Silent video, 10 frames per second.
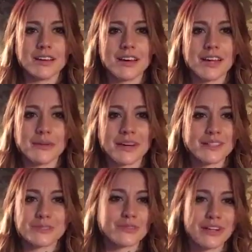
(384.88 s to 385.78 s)
Anyway,
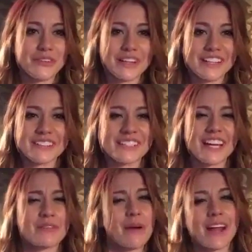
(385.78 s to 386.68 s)
it was very funny. It was
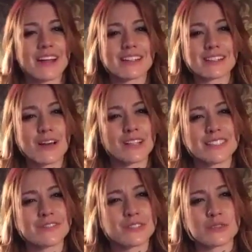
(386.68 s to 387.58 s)
like, wait, this
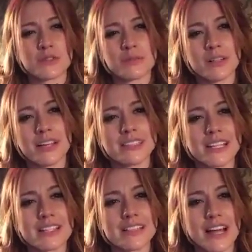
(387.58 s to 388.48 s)
oddly feels normal, and
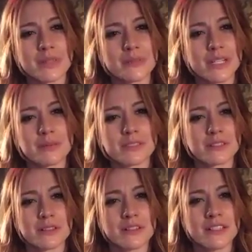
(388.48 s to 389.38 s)
yet it's a Halloween
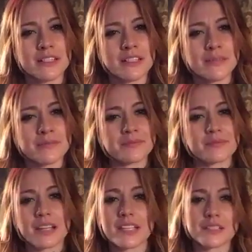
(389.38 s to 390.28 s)
episode.
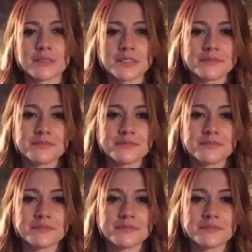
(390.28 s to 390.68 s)
I don't know.